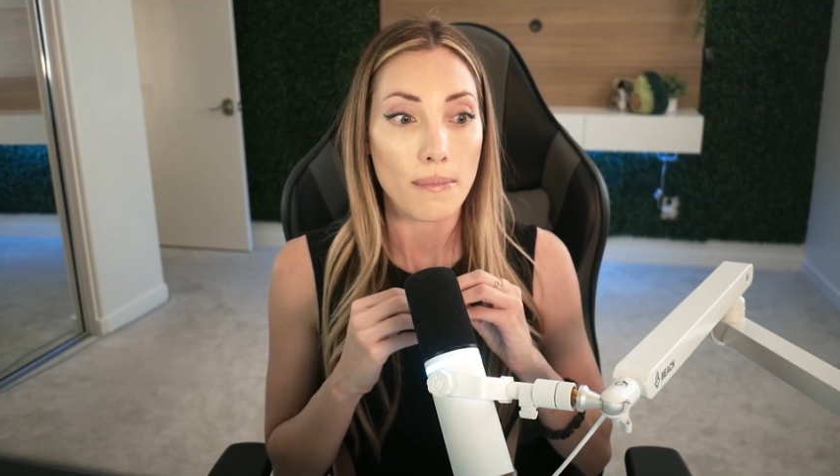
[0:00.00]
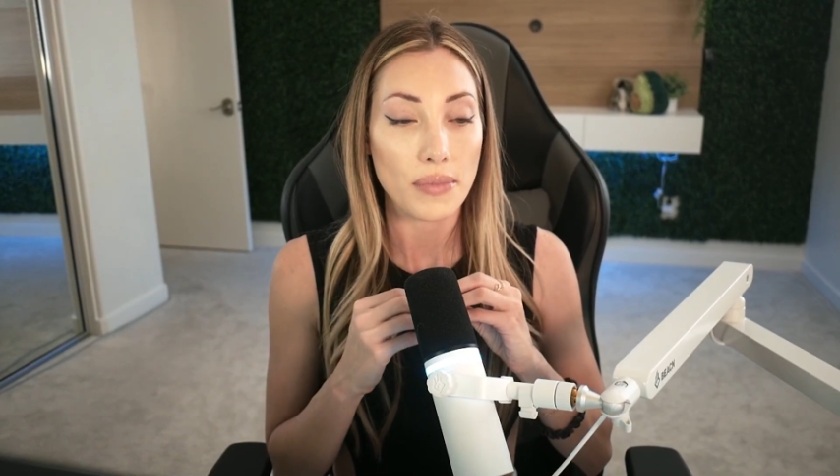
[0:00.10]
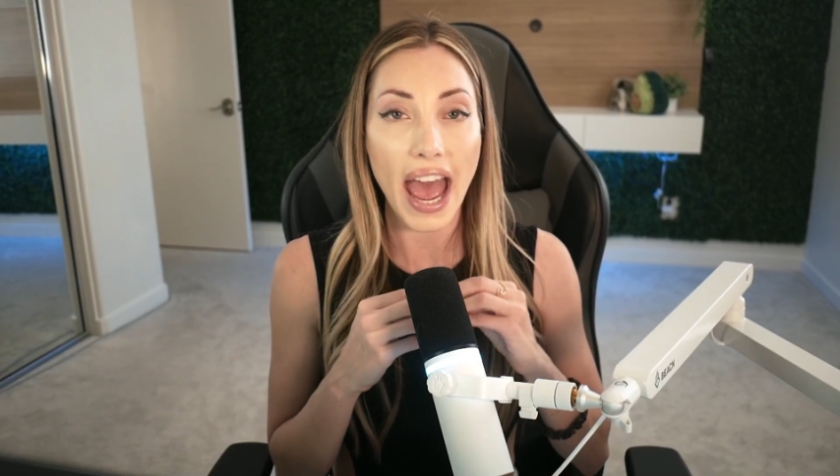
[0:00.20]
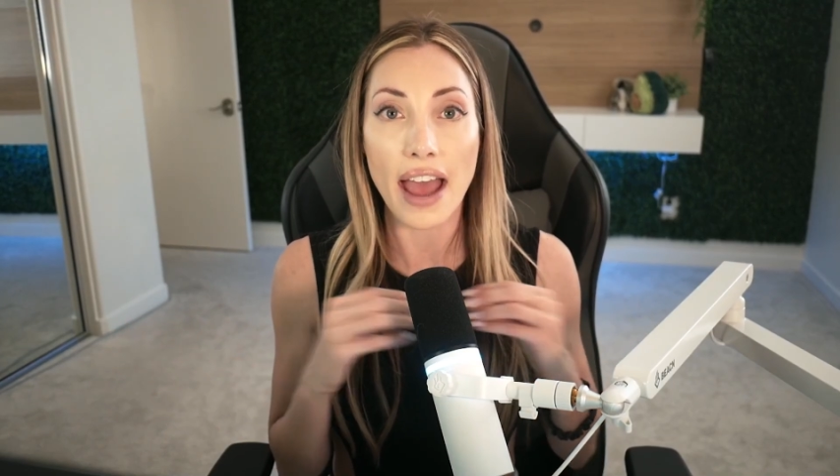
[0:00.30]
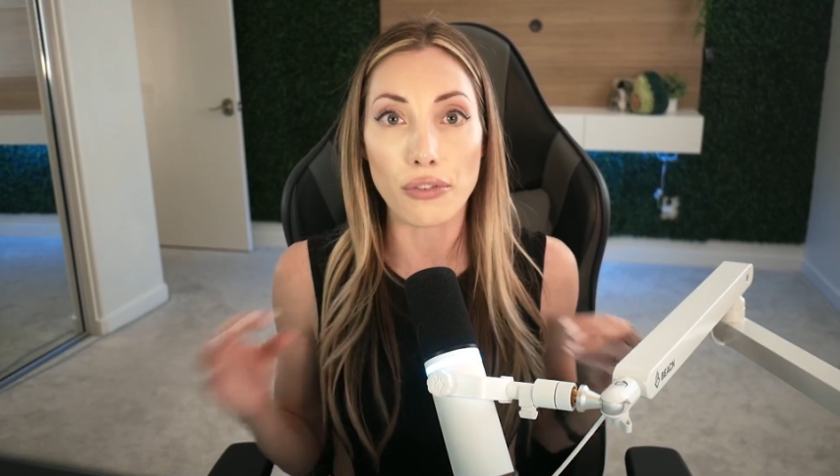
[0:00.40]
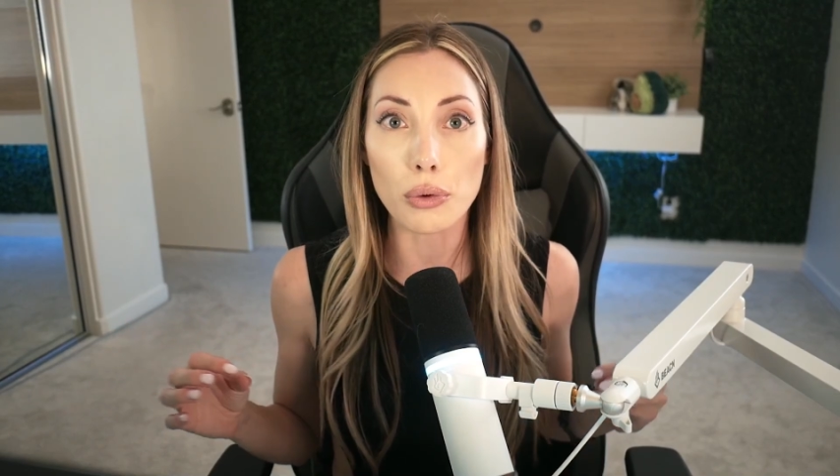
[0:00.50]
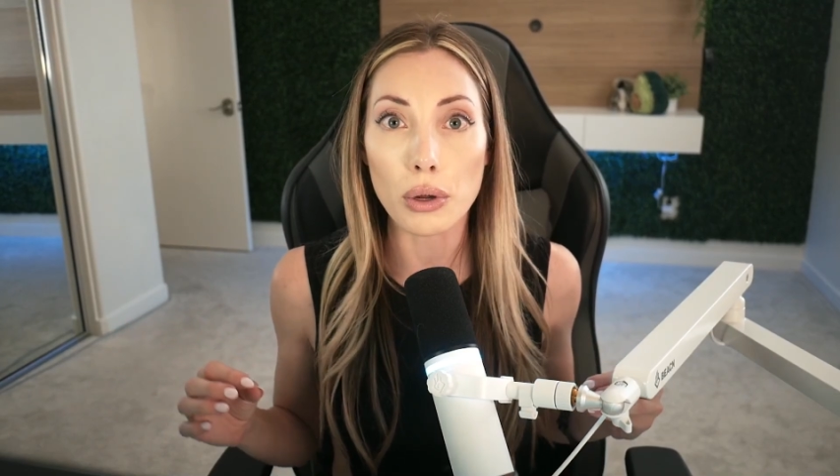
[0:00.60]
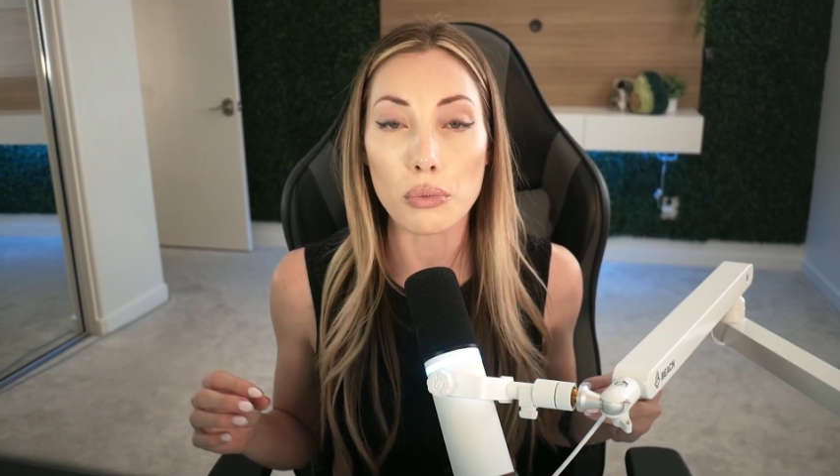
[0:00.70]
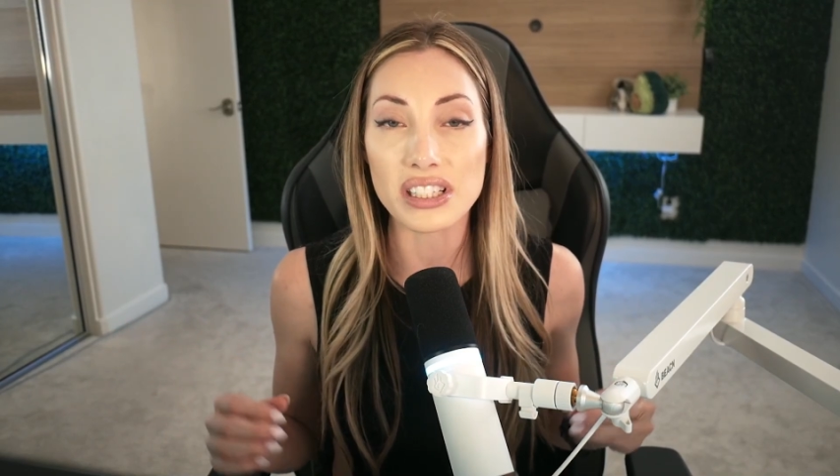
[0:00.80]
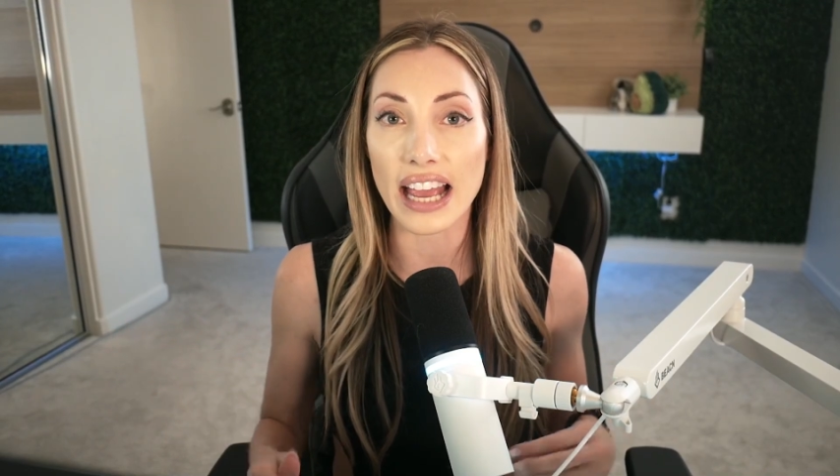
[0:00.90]

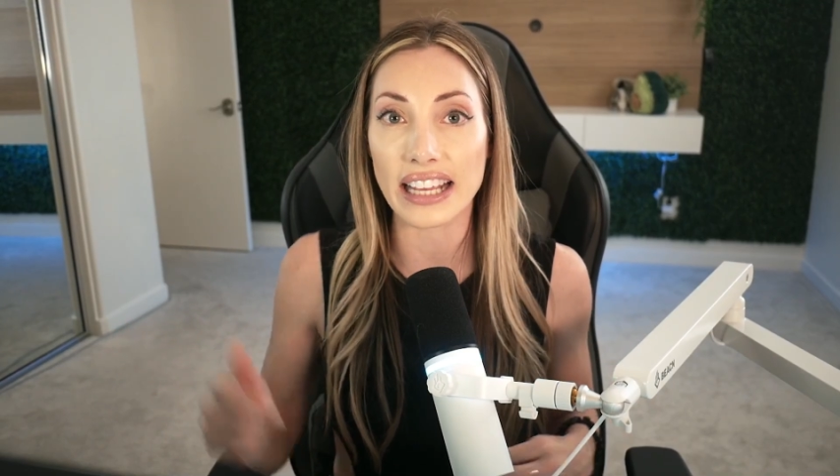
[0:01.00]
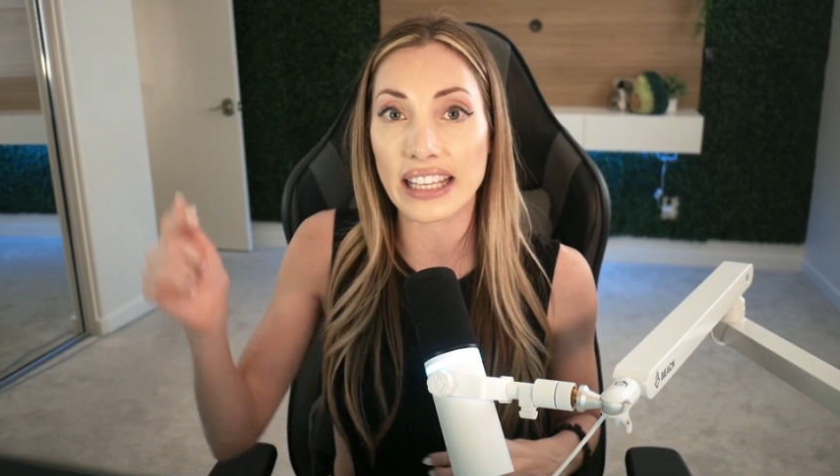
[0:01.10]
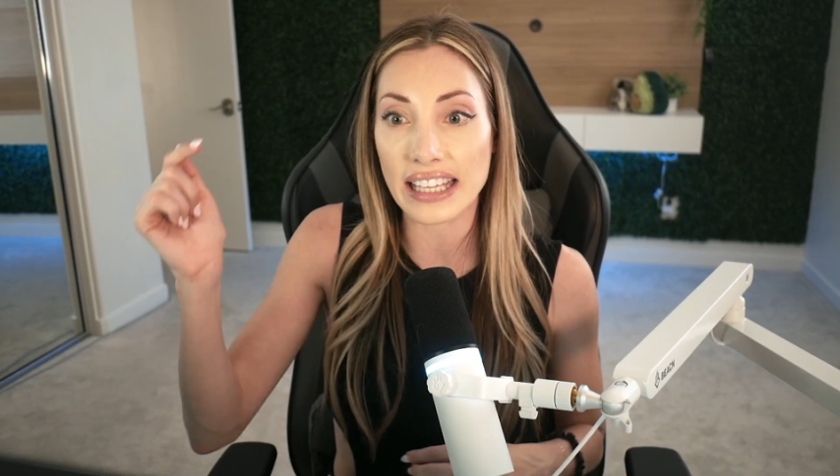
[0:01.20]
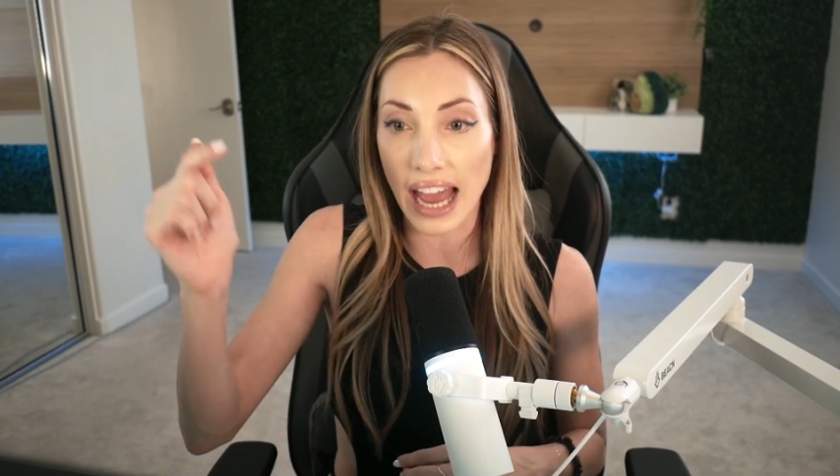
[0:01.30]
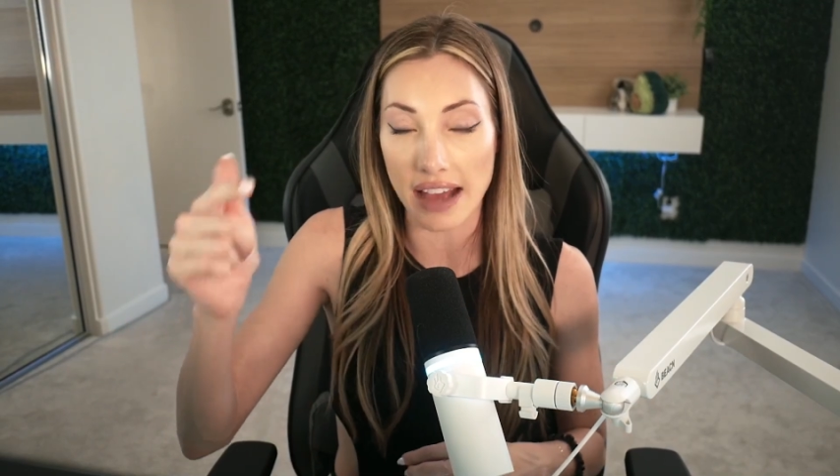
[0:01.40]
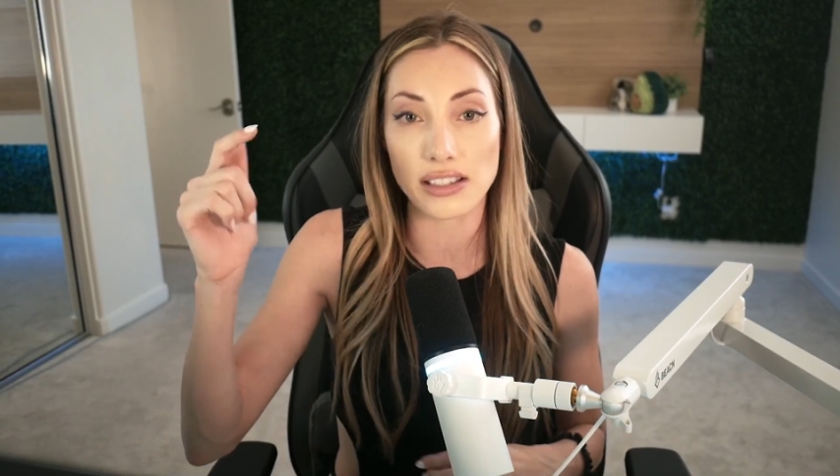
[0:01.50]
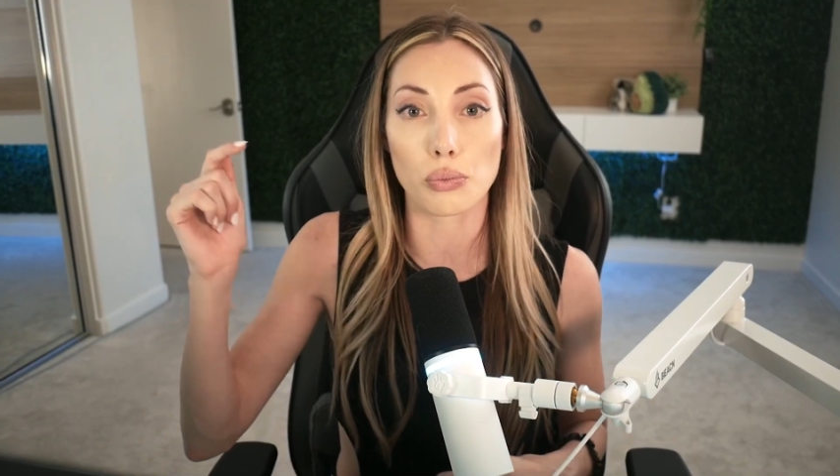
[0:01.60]
everyone was like, yes,